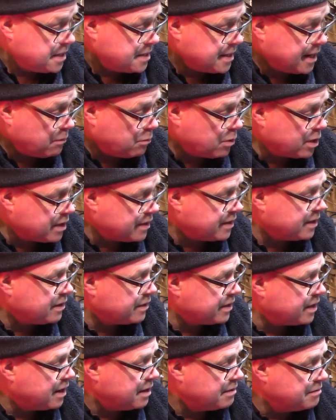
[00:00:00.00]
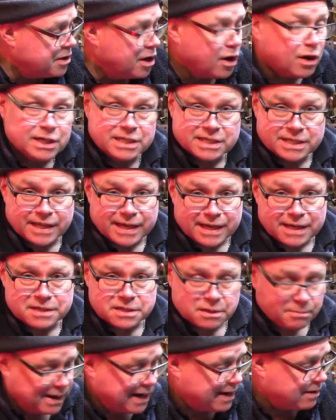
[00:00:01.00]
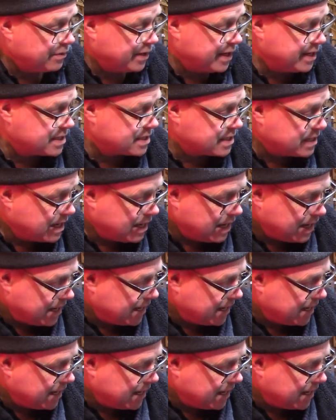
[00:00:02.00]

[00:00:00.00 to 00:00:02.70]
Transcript: Now one of the other nice things about this